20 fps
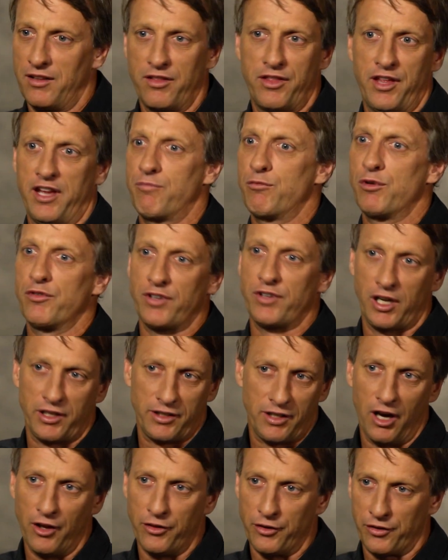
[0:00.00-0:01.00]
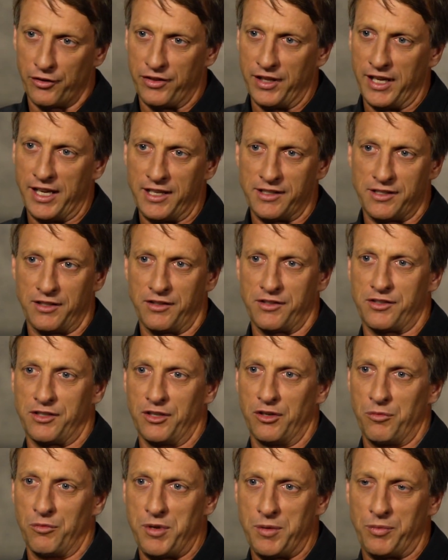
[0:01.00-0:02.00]
they moved on to other things. And
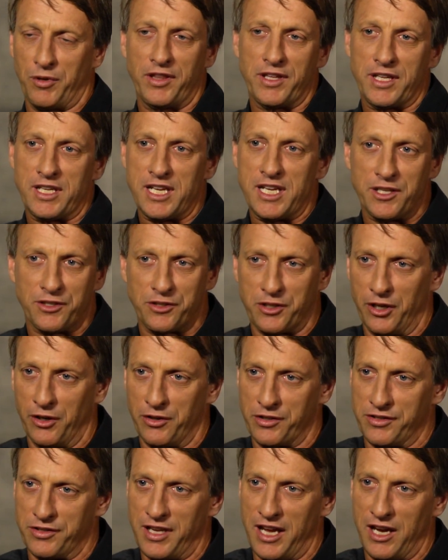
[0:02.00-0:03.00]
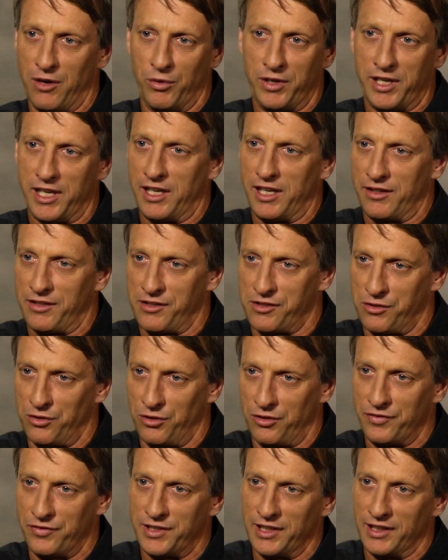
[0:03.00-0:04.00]
so people on the East Coast say we're getting this
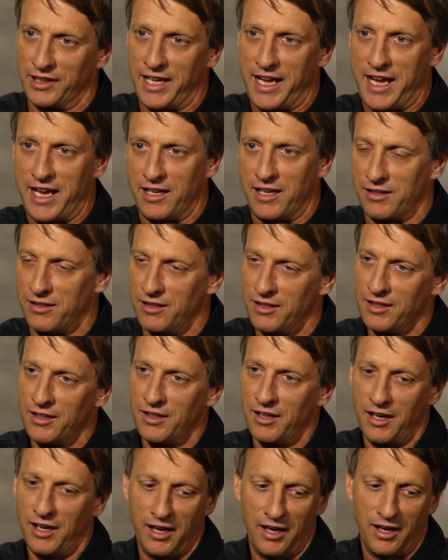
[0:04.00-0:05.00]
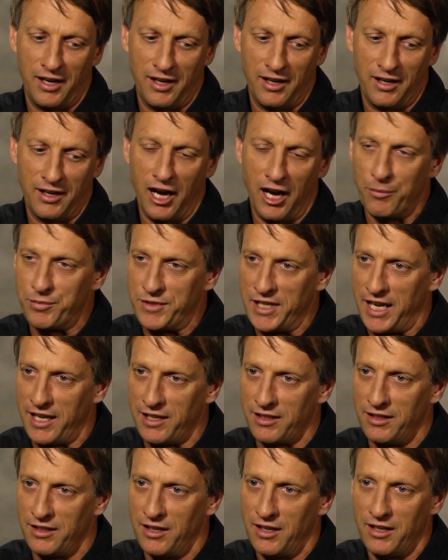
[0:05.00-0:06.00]
sort of delayed uh,
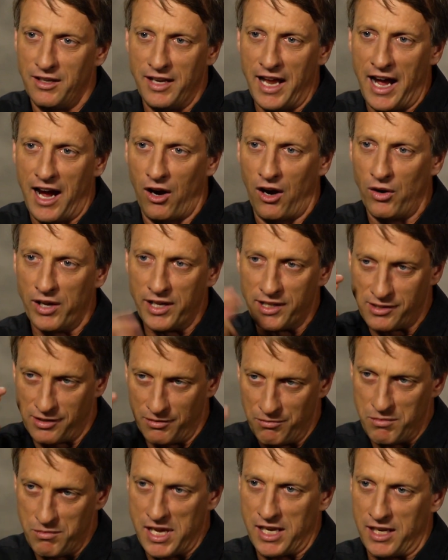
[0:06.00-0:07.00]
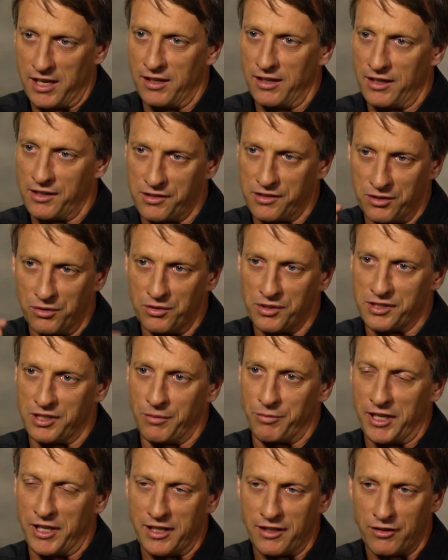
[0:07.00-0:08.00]
update. Now it's immediate. As soon as
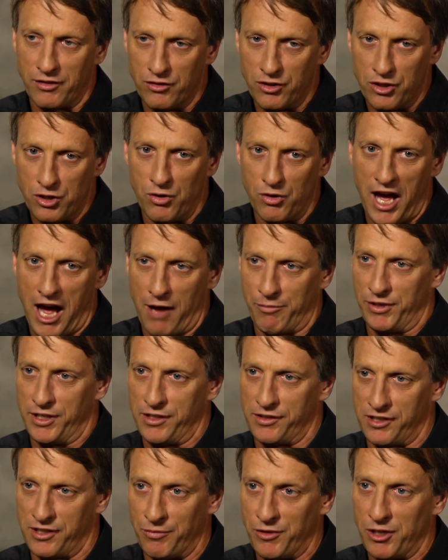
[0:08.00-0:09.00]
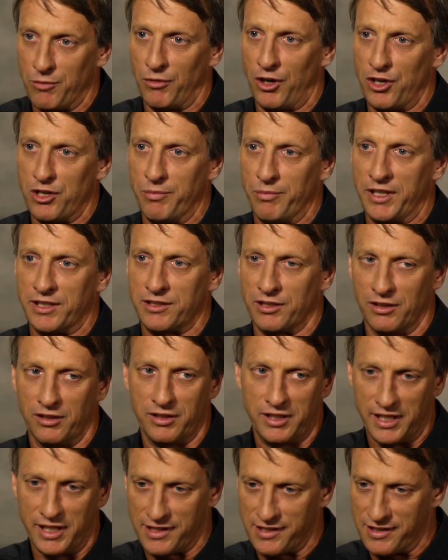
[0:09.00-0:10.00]
something new happens, something monumental,
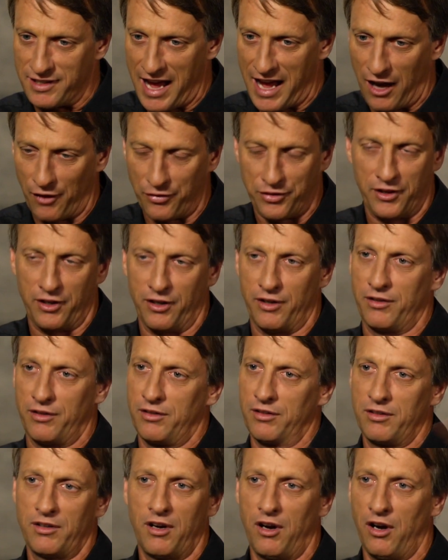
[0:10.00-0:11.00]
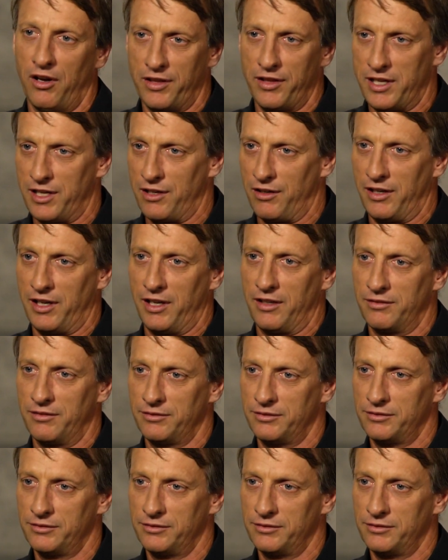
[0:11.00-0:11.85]
it's out there on the internet.